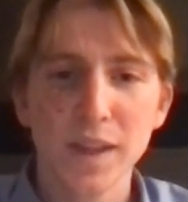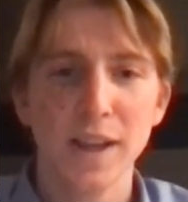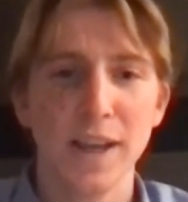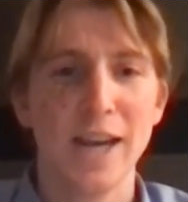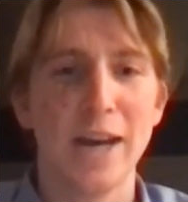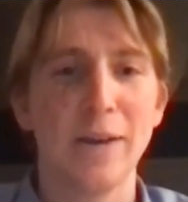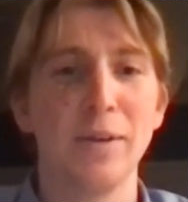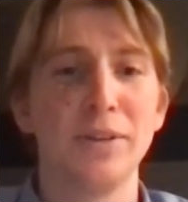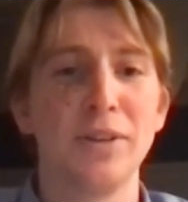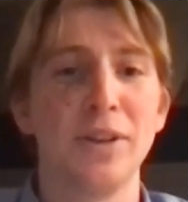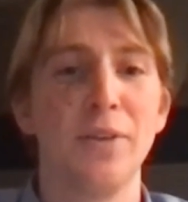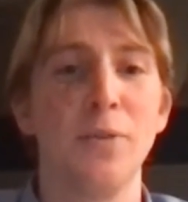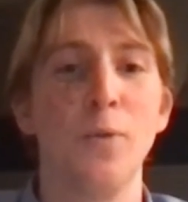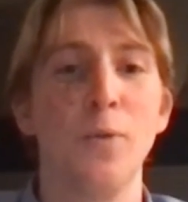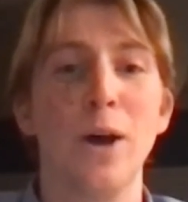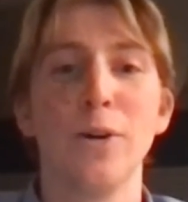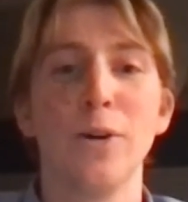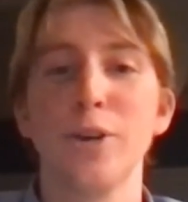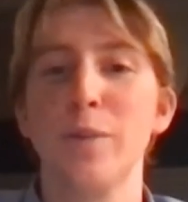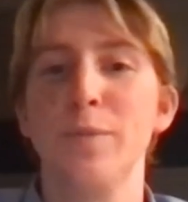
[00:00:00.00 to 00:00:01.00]
I'd like to
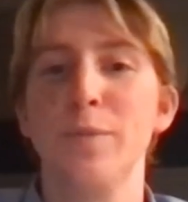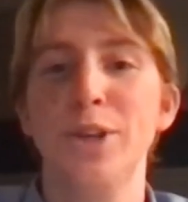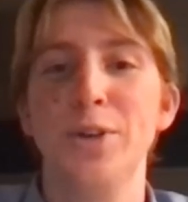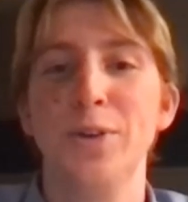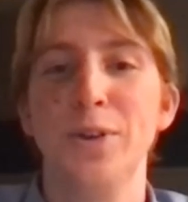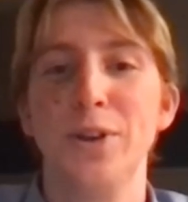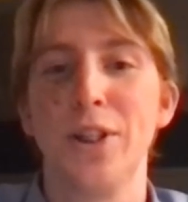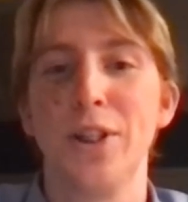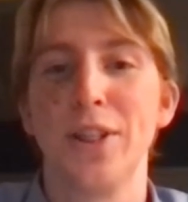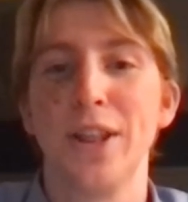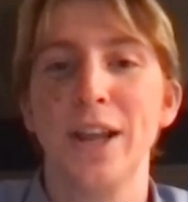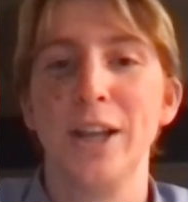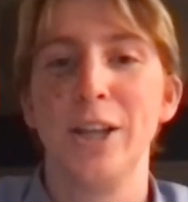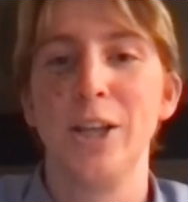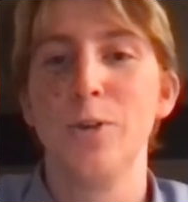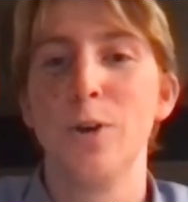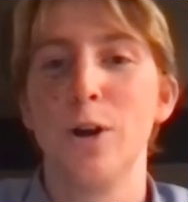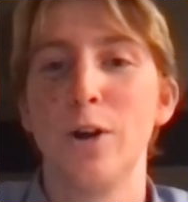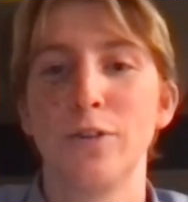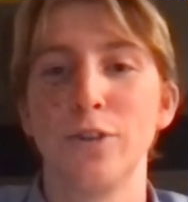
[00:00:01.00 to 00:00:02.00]
welcome you and thank
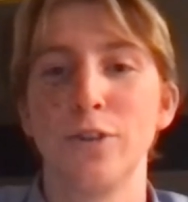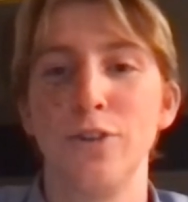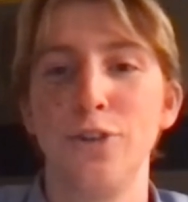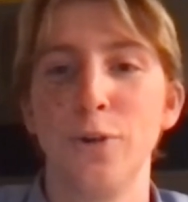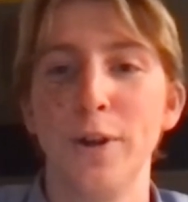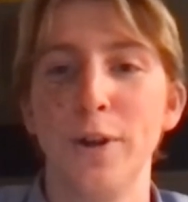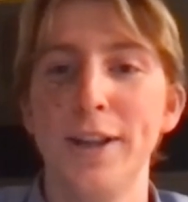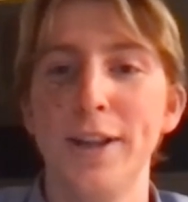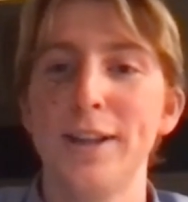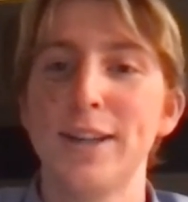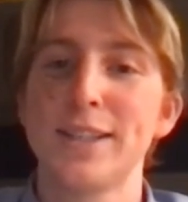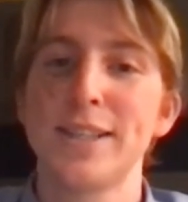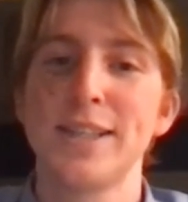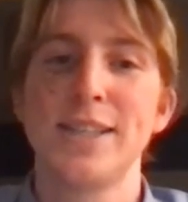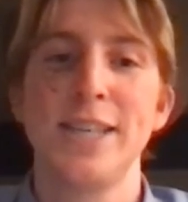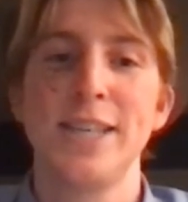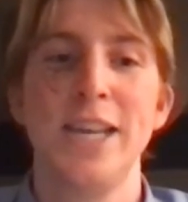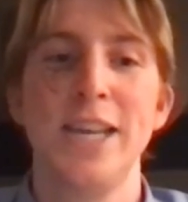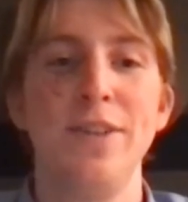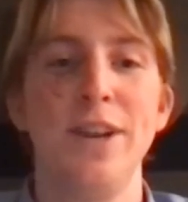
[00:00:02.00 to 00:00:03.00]
you all for joining us
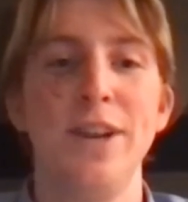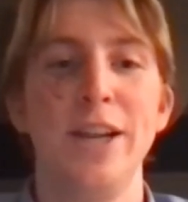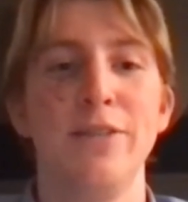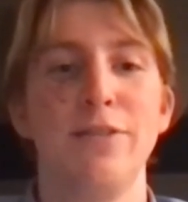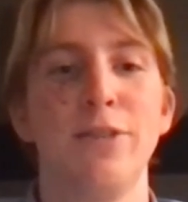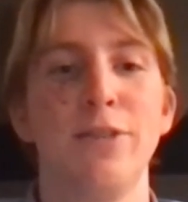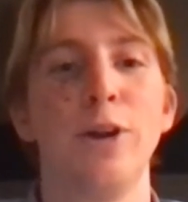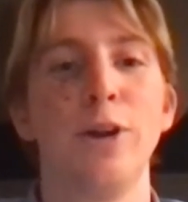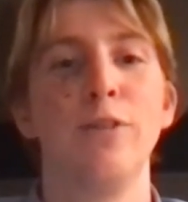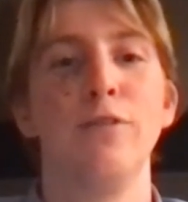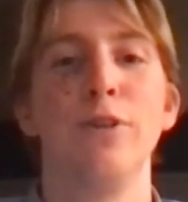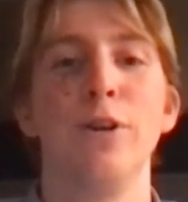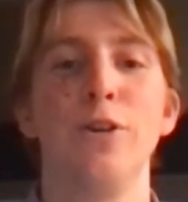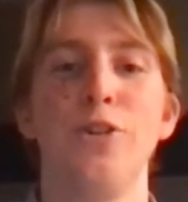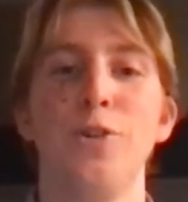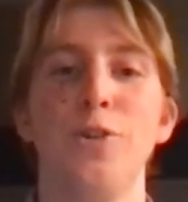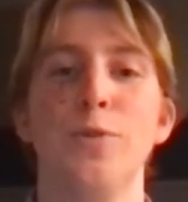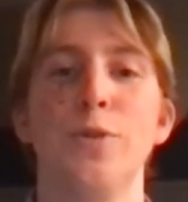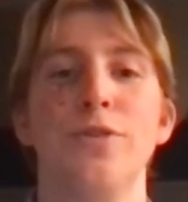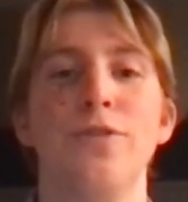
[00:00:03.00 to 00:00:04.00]
this evening for our
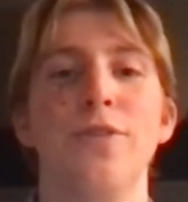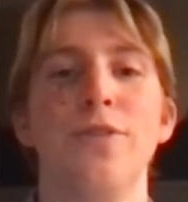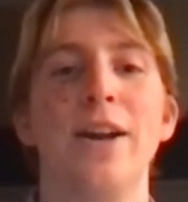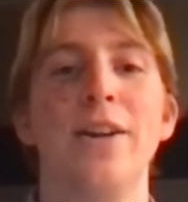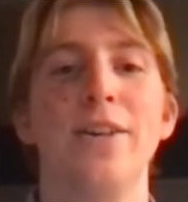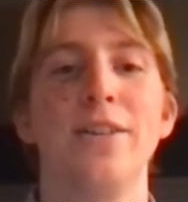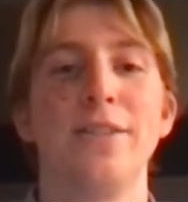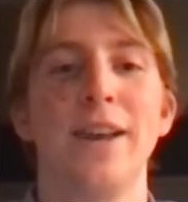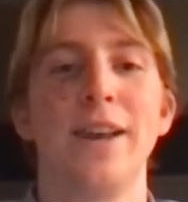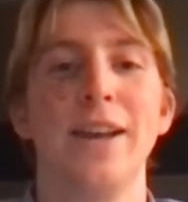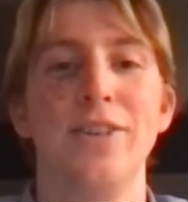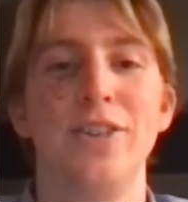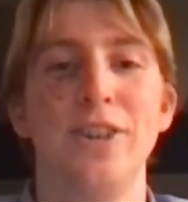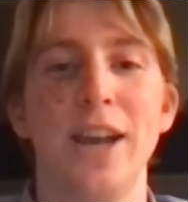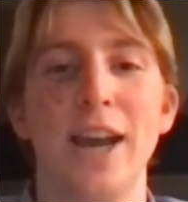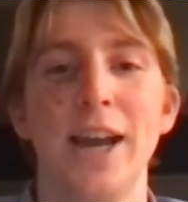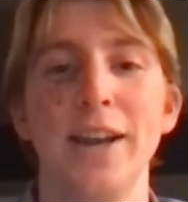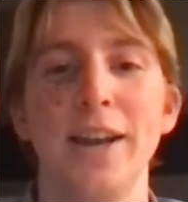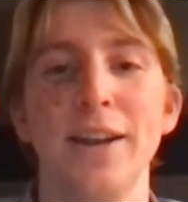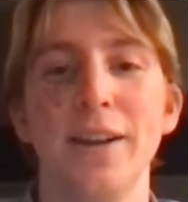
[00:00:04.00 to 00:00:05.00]
virtual fireside
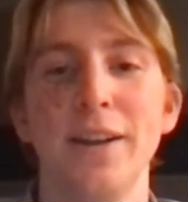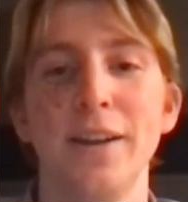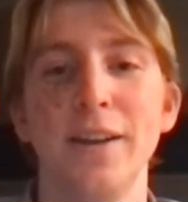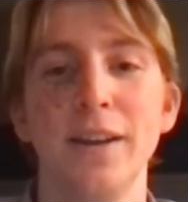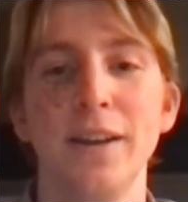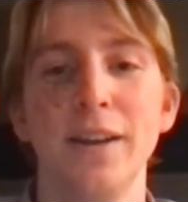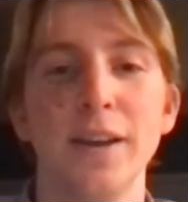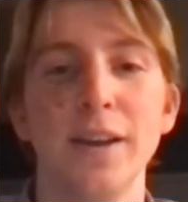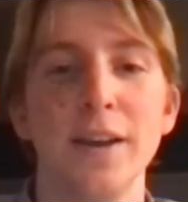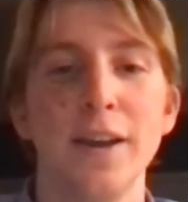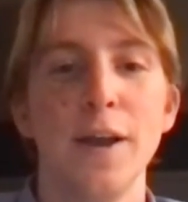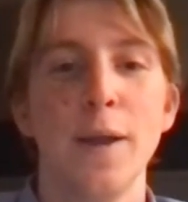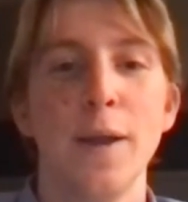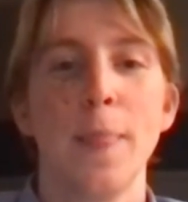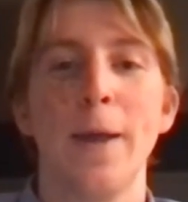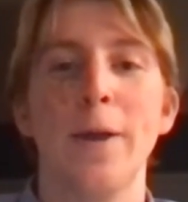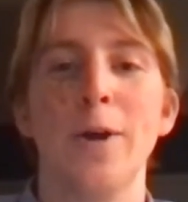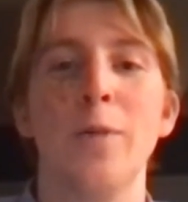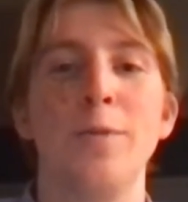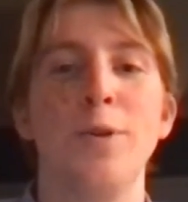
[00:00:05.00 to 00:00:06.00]
chat.
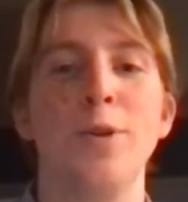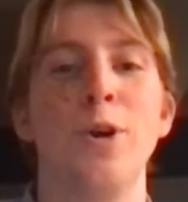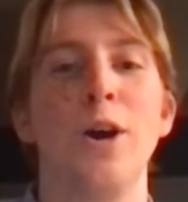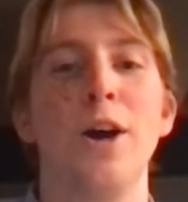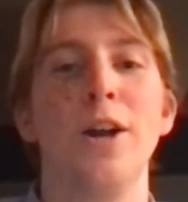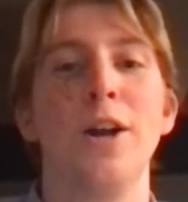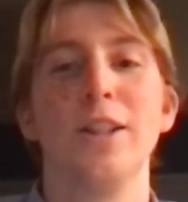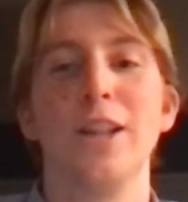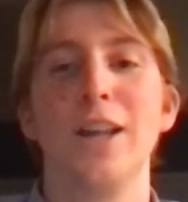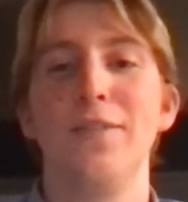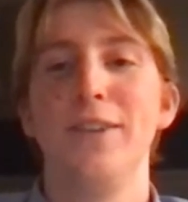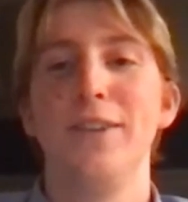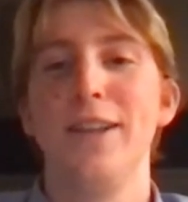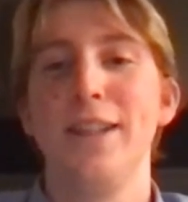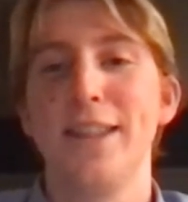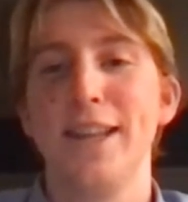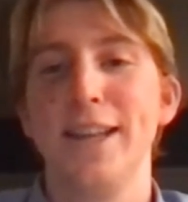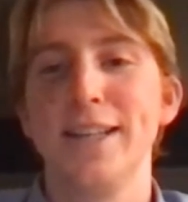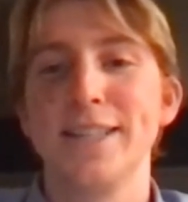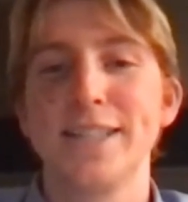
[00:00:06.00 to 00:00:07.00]
I hope you all had a lovely
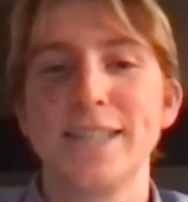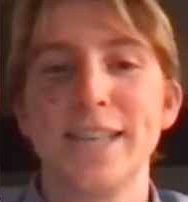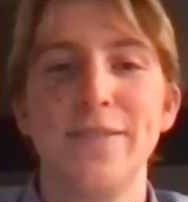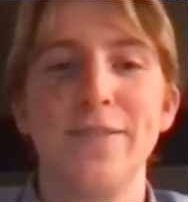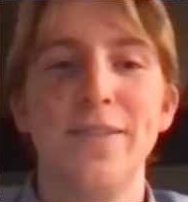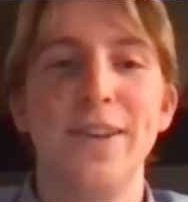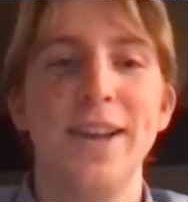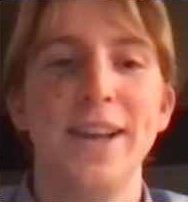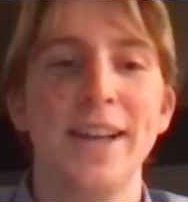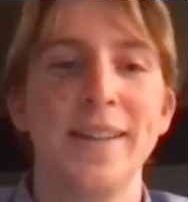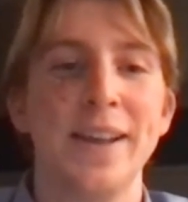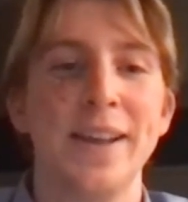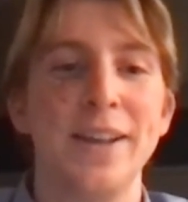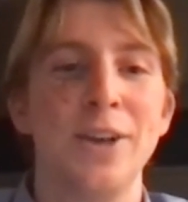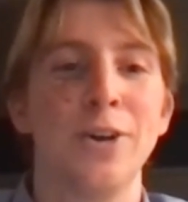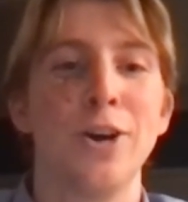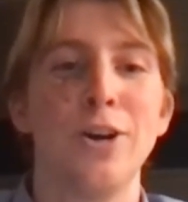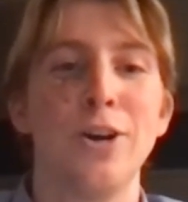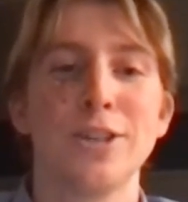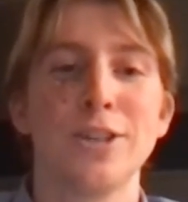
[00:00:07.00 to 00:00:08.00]
Thanksgiving and that
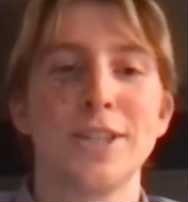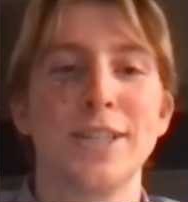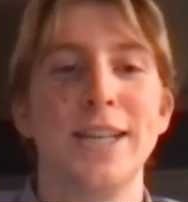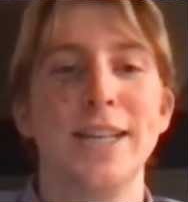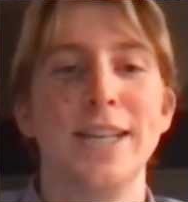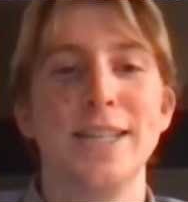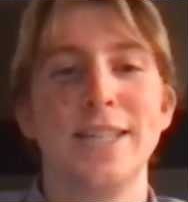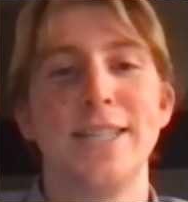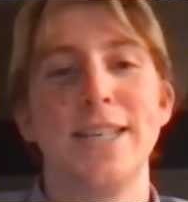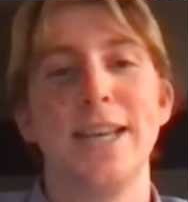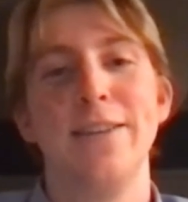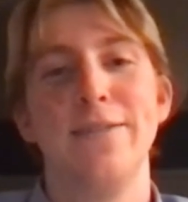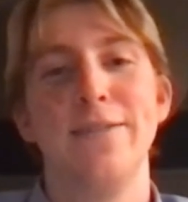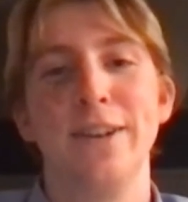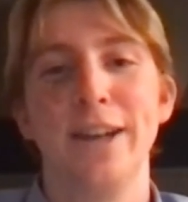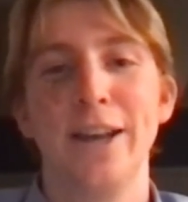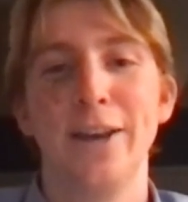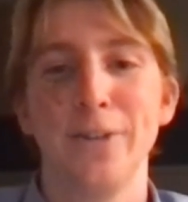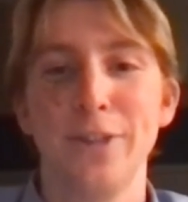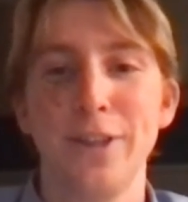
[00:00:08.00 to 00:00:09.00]
you're all staying safe
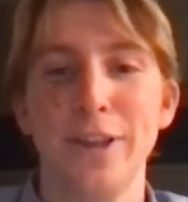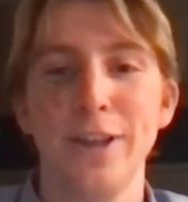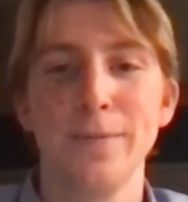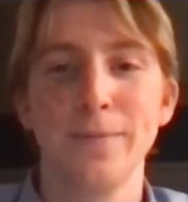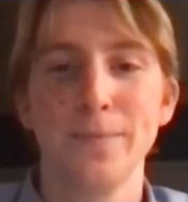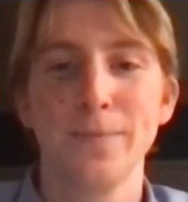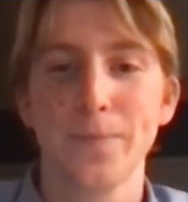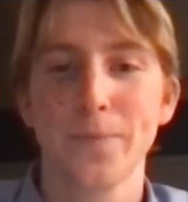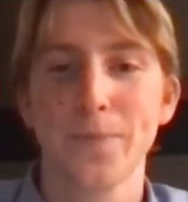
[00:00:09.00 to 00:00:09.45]
and healthy.